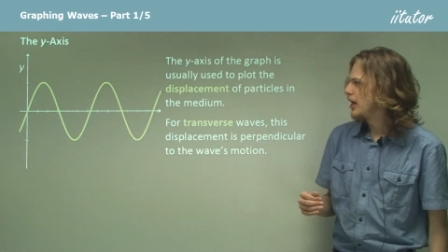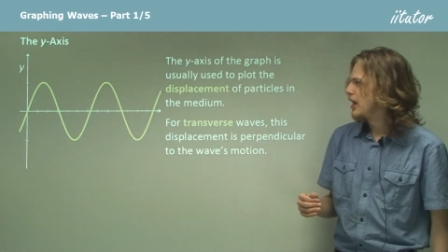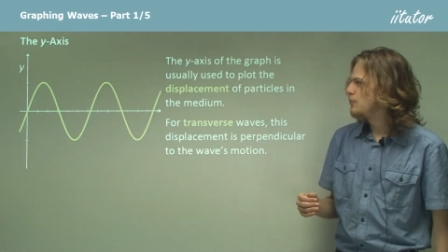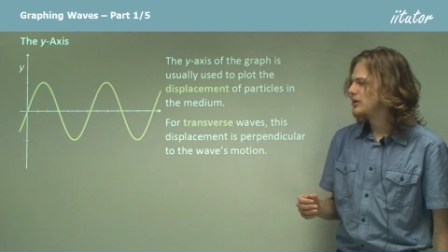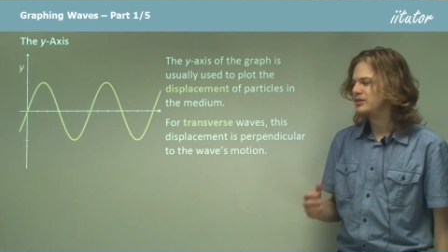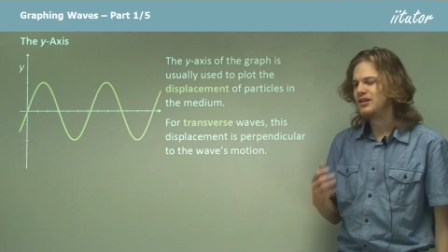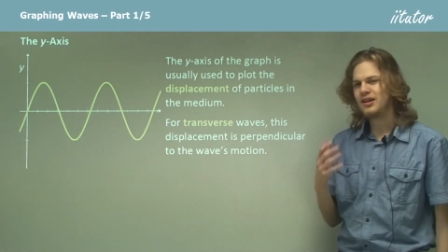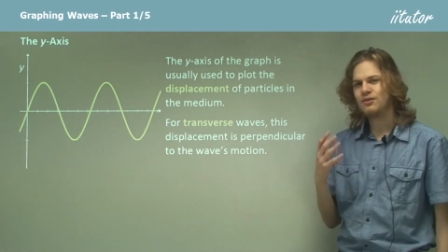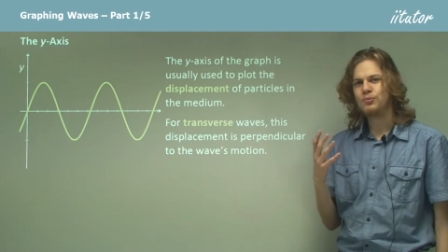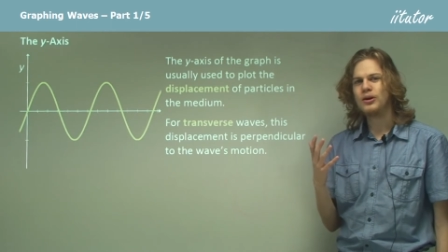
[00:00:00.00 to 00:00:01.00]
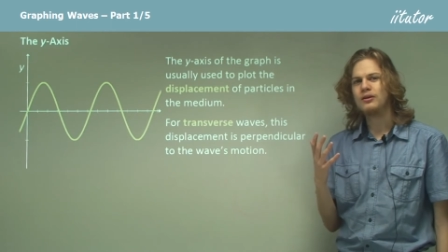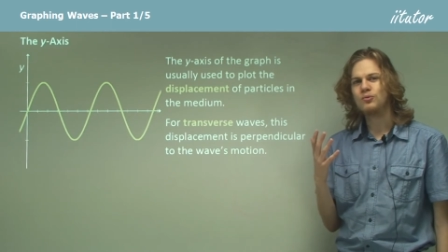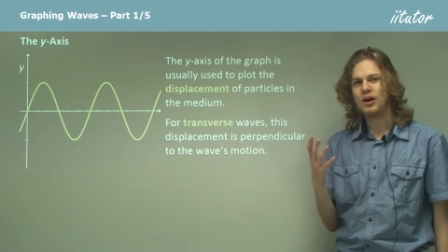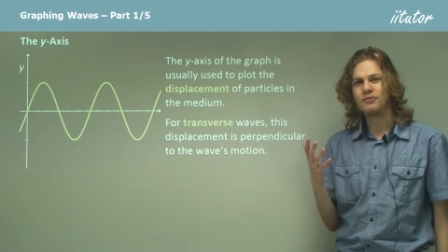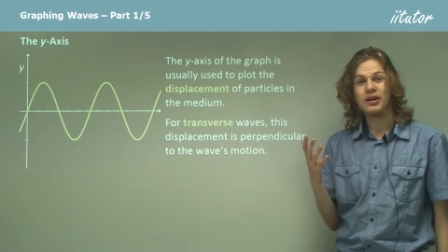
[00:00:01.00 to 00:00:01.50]
And we can see that if we
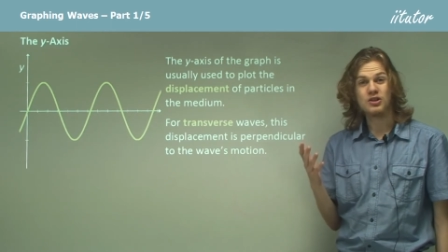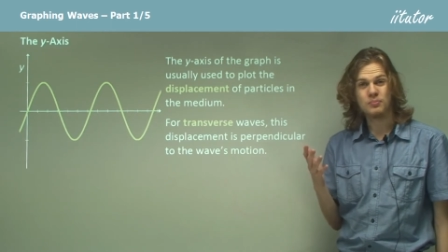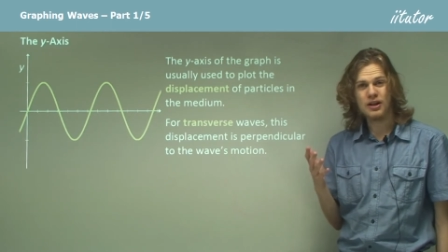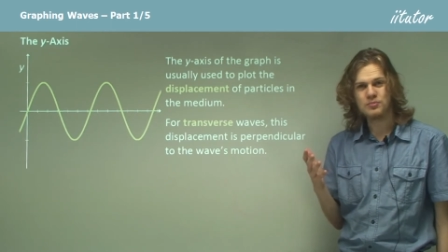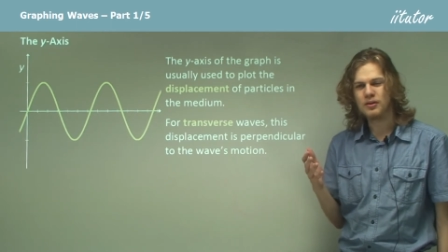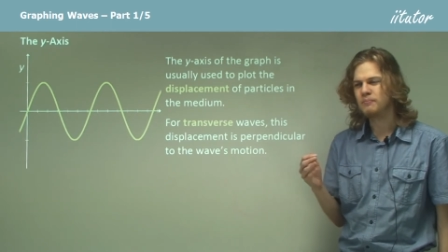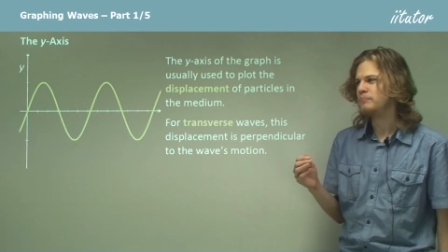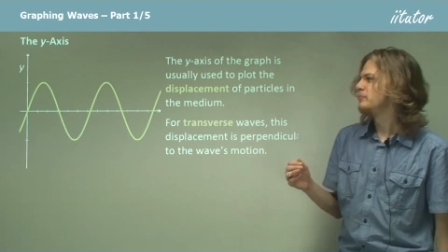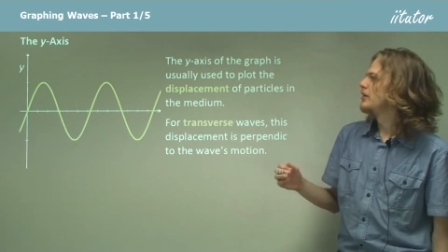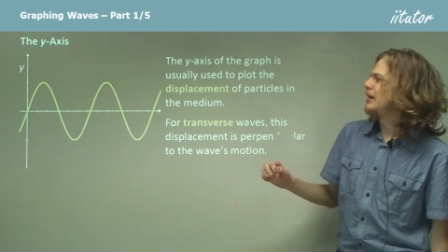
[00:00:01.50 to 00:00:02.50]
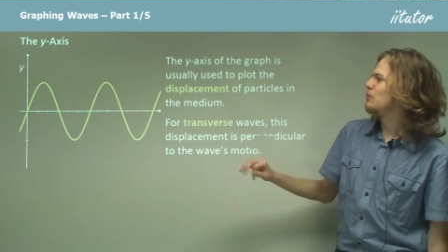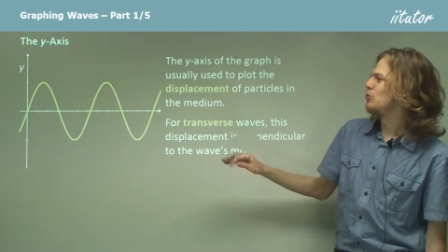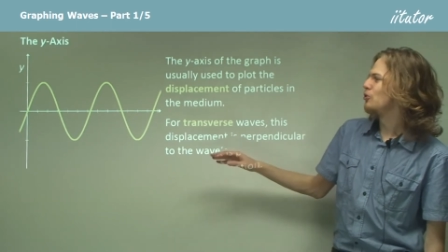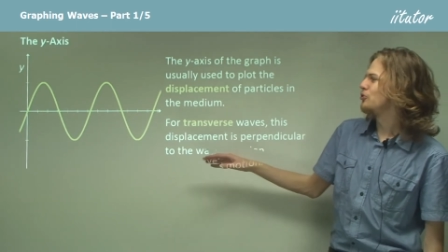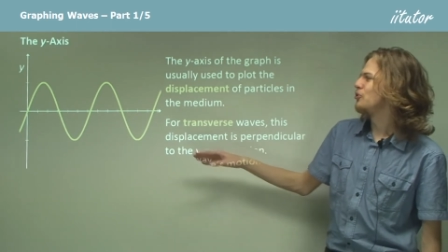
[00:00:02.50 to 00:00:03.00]
graph their displacement, it
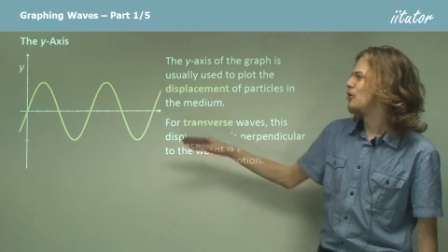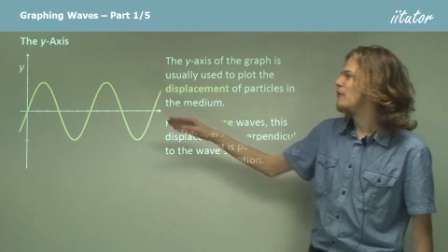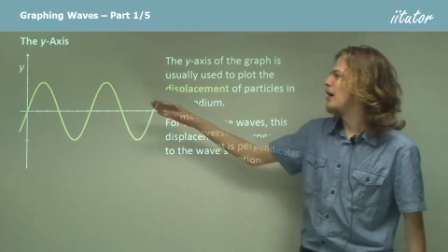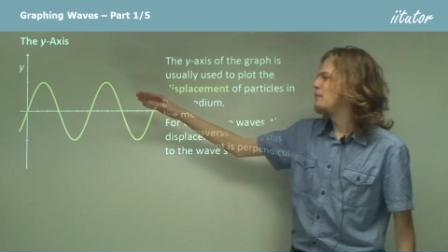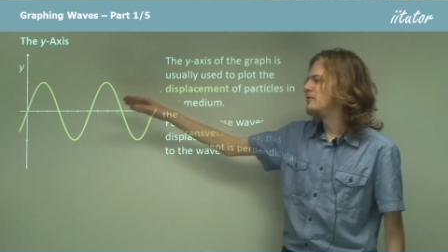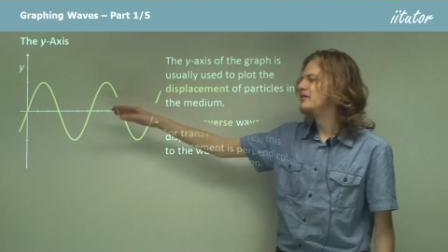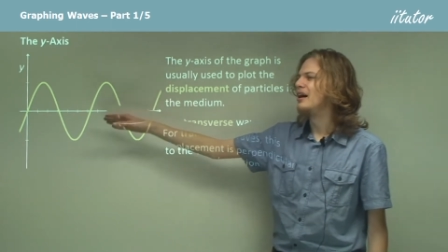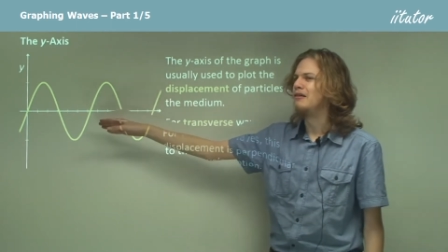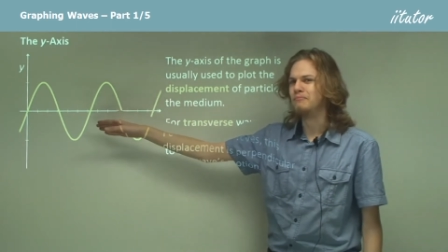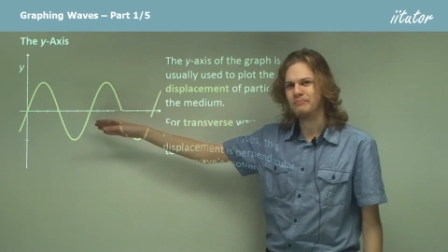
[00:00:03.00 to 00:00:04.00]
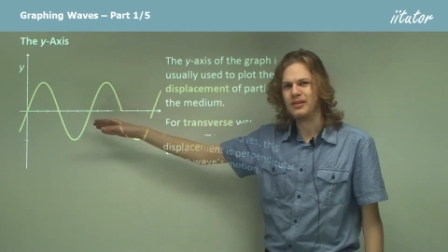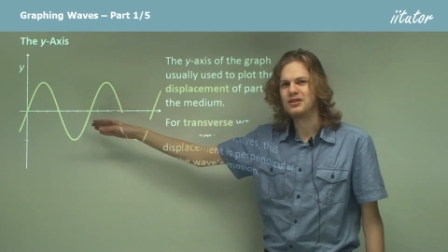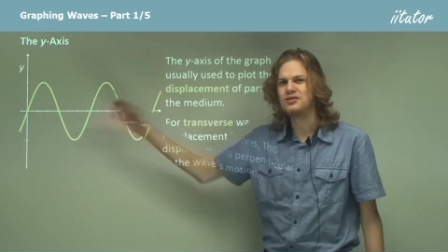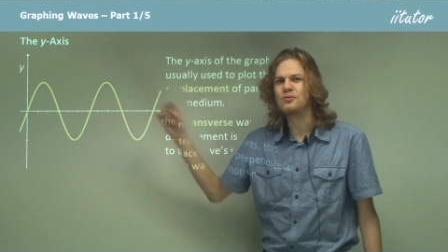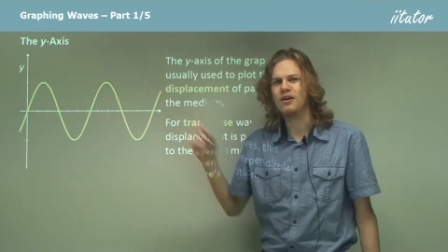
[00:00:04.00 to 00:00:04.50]
will also go up and down
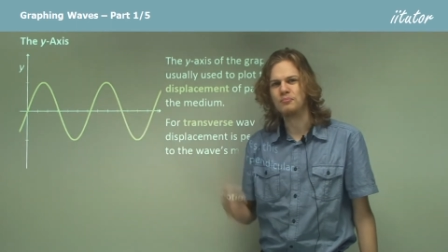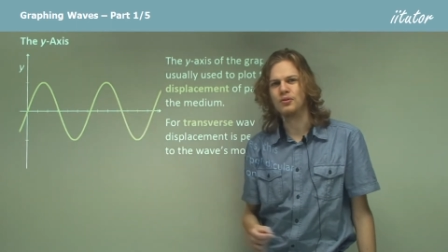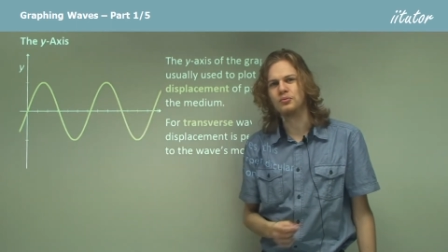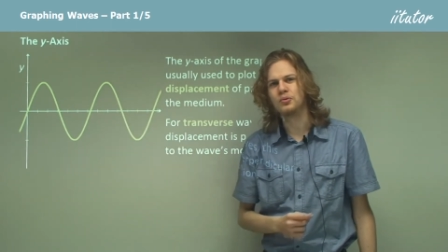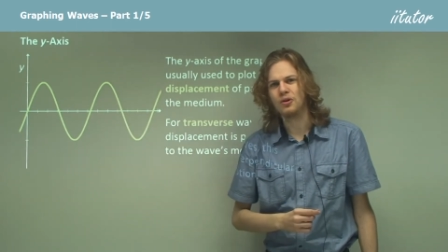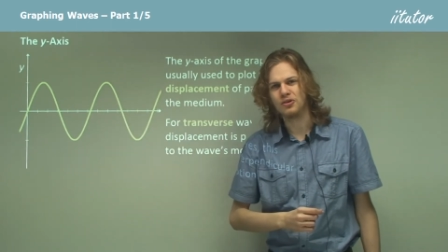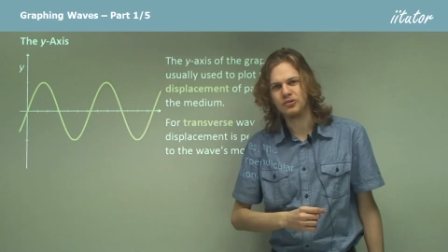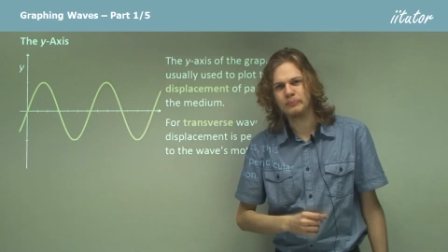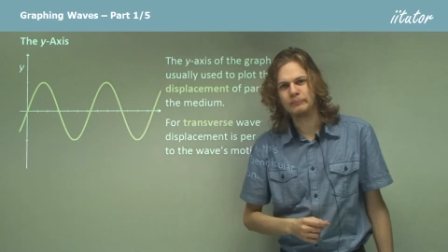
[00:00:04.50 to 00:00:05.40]
as the graph moves across.